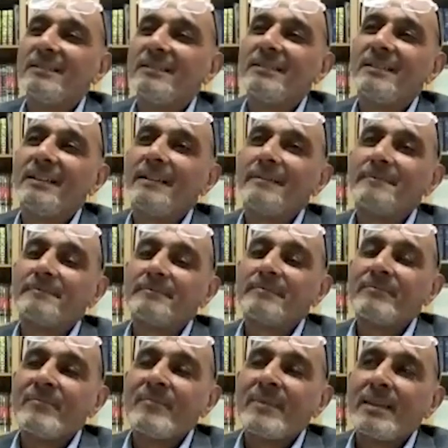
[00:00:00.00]
Yeah.
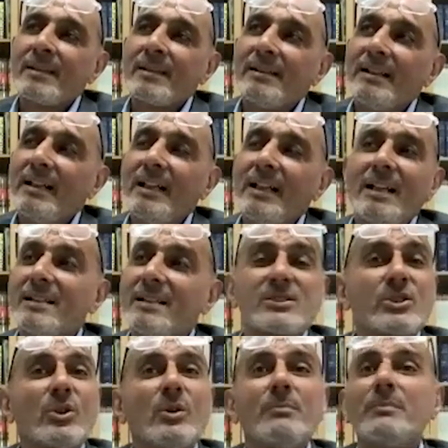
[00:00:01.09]
And
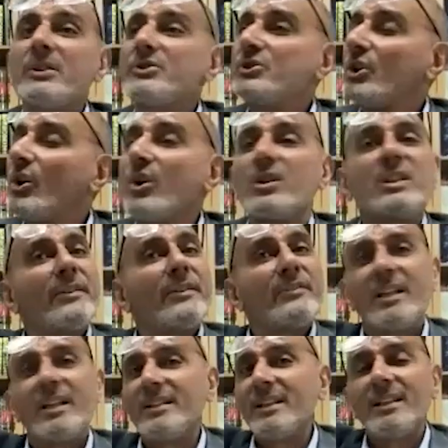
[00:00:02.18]
so majority of
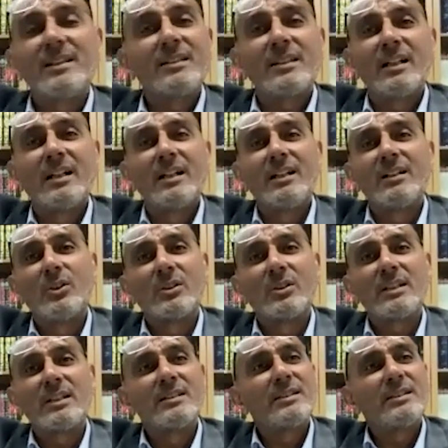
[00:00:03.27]
hadith are
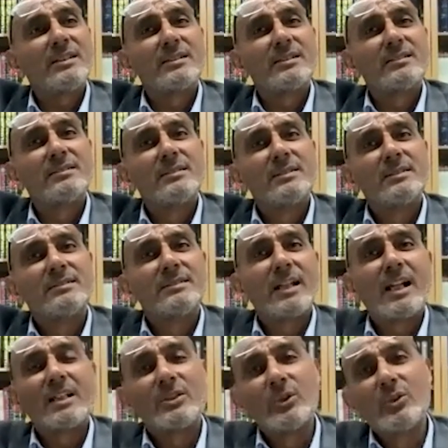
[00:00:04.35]
authentic. There
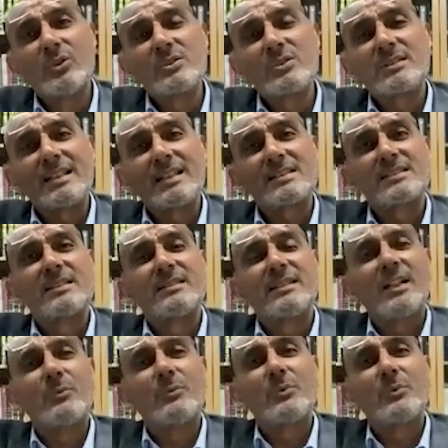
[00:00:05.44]
are those less than that